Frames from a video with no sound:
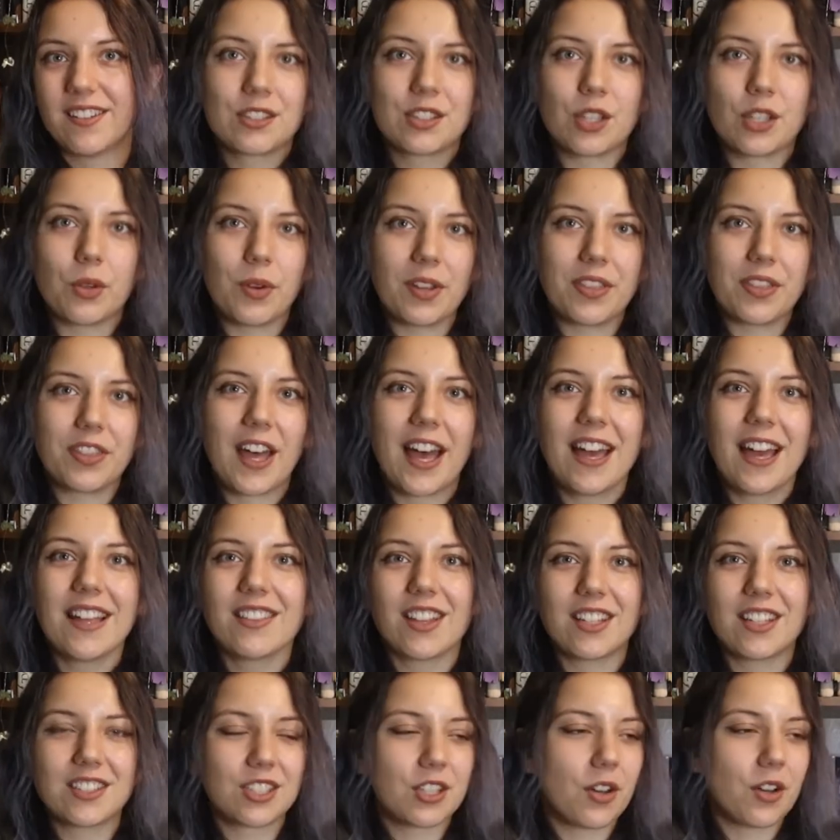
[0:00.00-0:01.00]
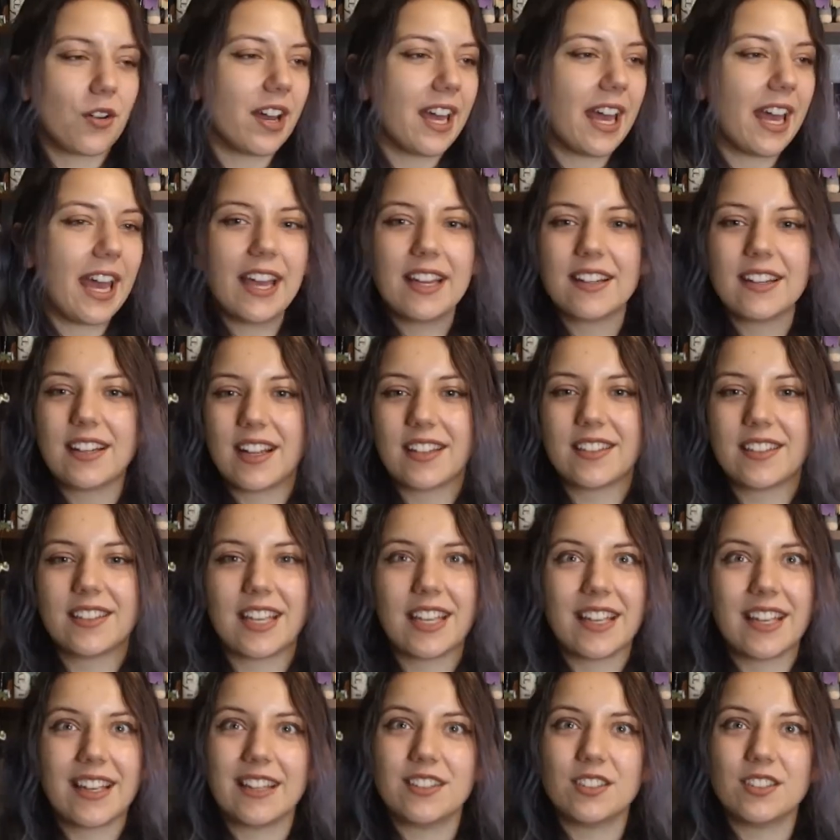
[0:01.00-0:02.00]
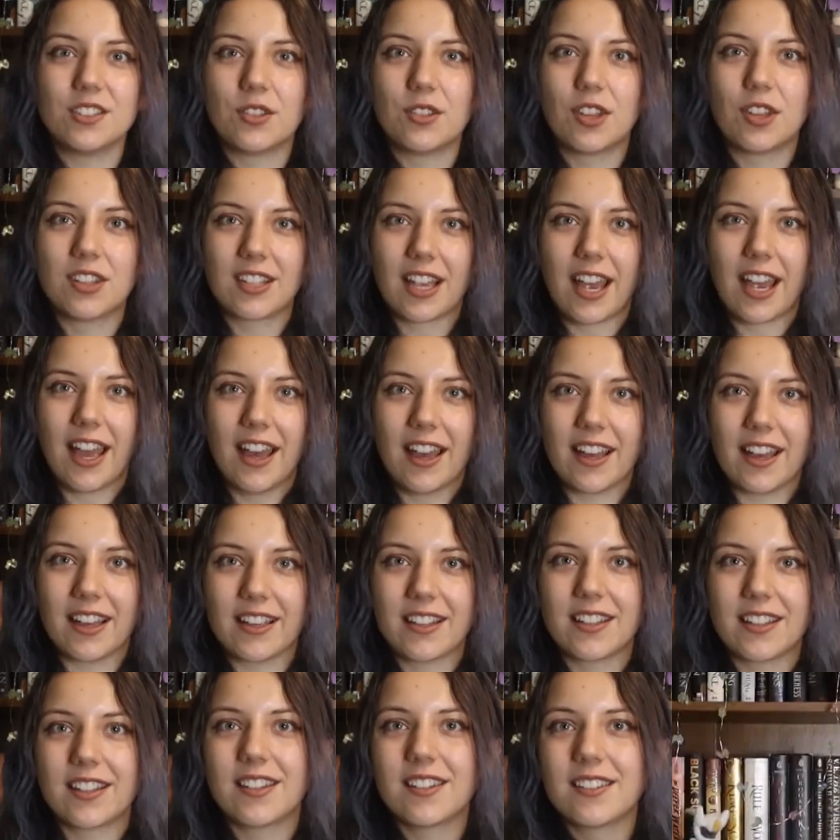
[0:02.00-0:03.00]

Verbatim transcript: So with that, let's go ahead and get into the tag.